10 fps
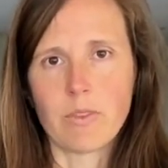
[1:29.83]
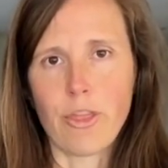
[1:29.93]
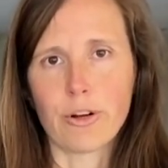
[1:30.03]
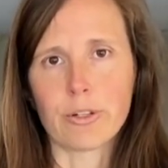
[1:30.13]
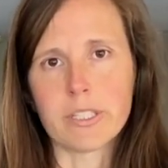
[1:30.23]

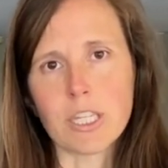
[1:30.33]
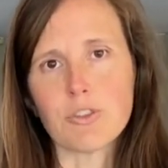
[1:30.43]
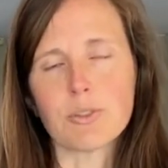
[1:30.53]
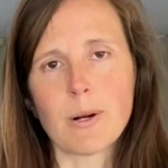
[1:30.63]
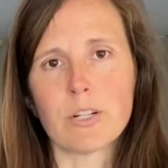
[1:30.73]
thoroughly
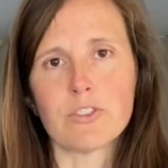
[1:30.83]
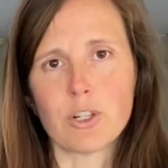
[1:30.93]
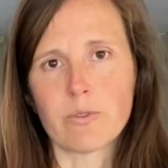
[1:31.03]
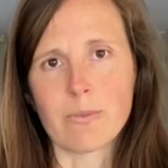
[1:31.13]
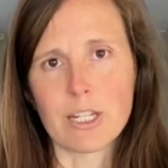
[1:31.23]
used bar of
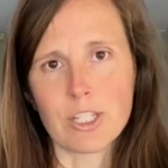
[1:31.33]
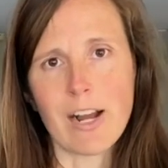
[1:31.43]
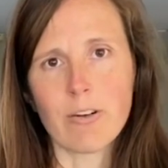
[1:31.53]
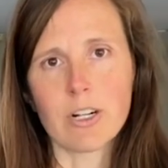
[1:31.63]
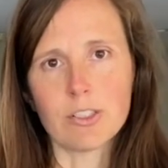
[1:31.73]
soap for my
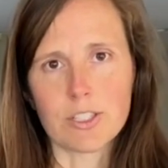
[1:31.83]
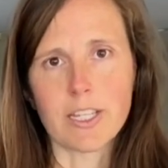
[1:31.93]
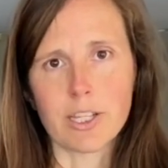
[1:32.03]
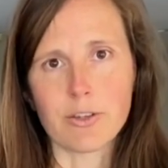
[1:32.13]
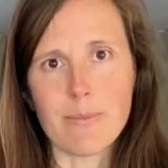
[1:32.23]
shower, I'll just
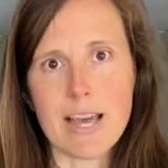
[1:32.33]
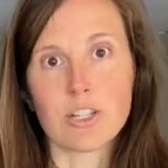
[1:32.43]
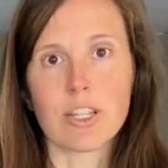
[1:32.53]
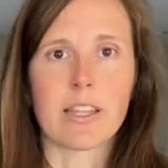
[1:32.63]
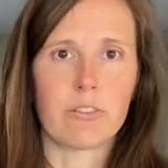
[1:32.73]
let you
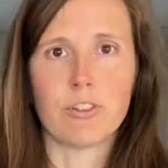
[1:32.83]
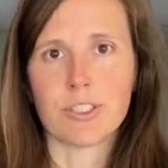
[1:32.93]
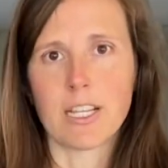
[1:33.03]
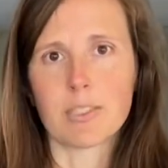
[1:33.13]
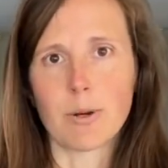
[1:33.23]
imagine that a
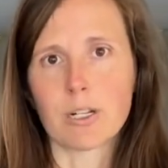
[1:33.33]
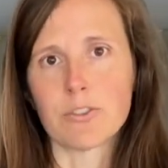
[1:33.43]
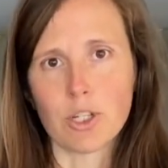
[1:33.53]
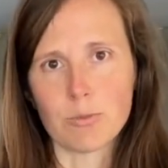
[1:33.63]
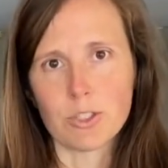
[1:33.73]
full-size bar of
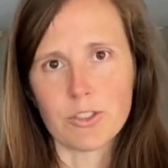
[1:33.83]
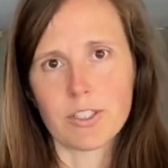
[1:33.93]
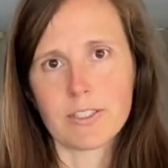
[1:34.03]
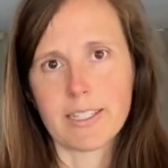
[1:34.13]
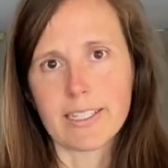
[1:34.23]
soap just
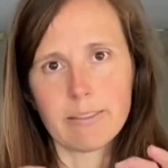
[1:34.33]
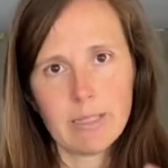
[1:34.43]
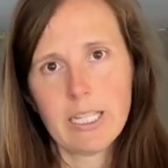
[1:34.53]
looks like,